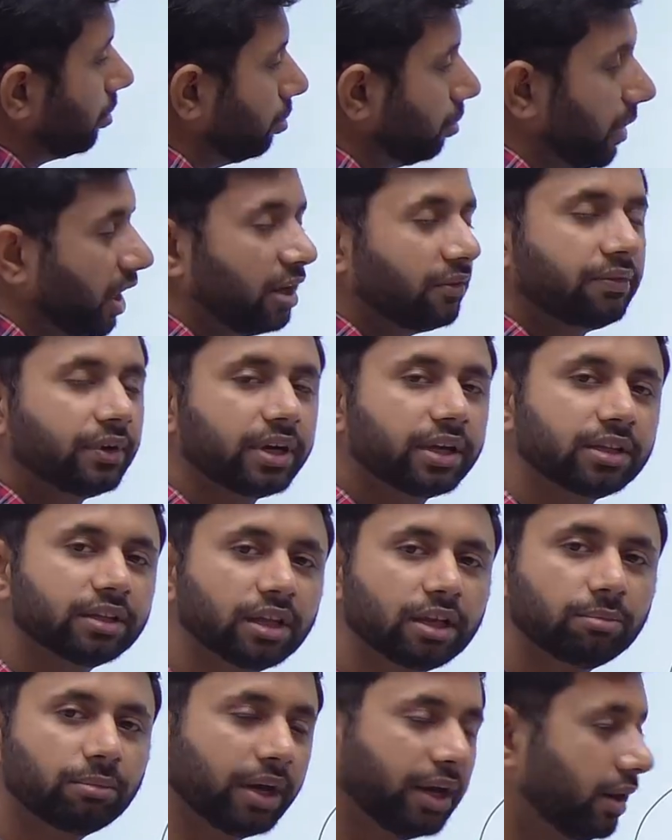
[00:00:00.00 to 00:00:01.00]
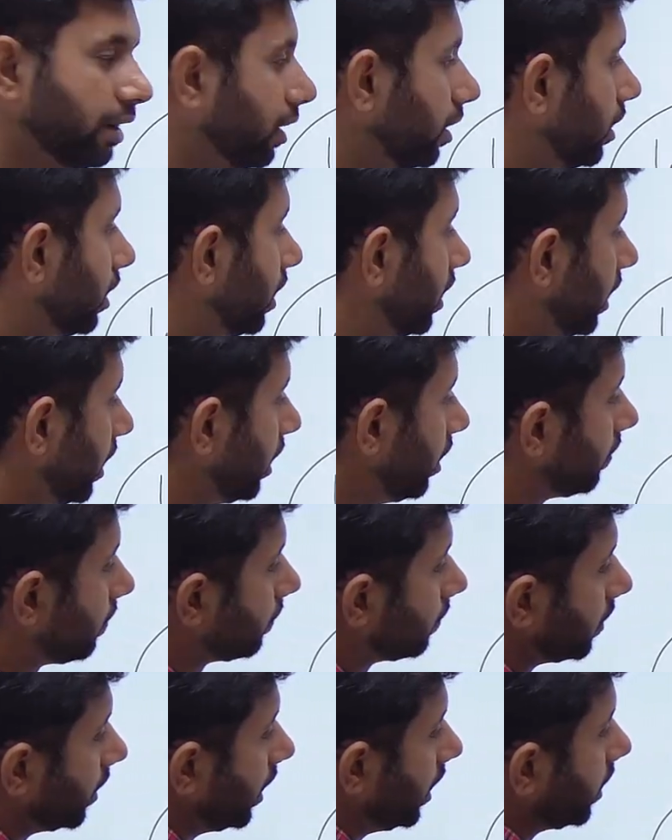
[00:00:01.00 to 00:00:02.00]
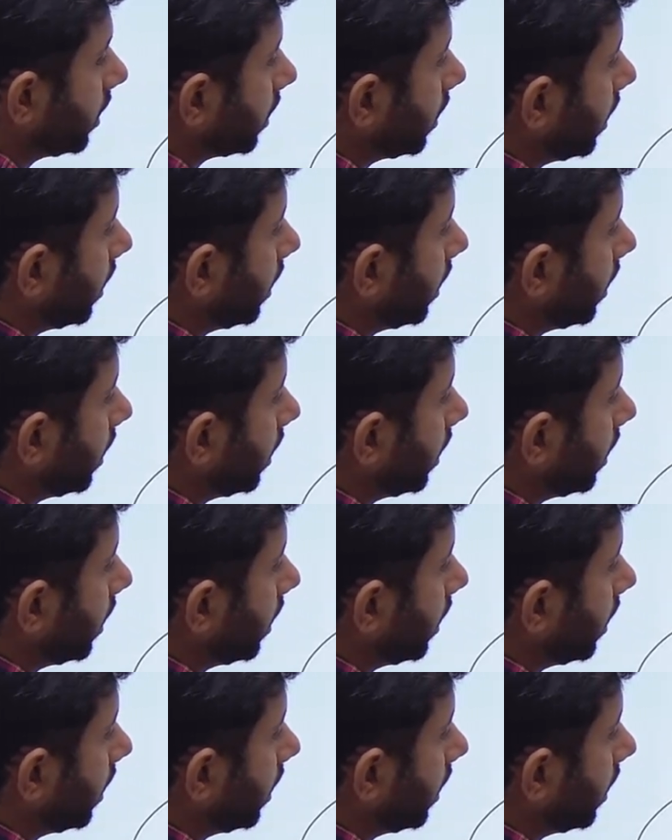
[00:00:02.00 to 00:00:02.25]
benefit in their mind, if it